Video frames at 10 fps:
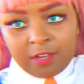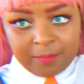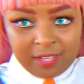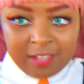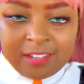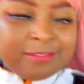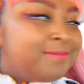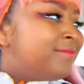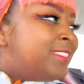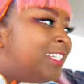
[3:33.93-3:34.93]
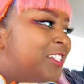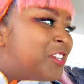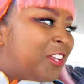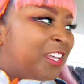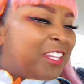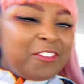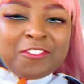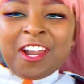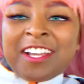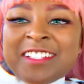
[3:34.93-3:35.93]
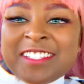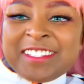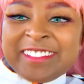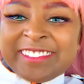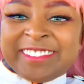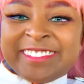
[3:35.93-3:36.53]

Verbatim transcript: from Darling in the Franxx.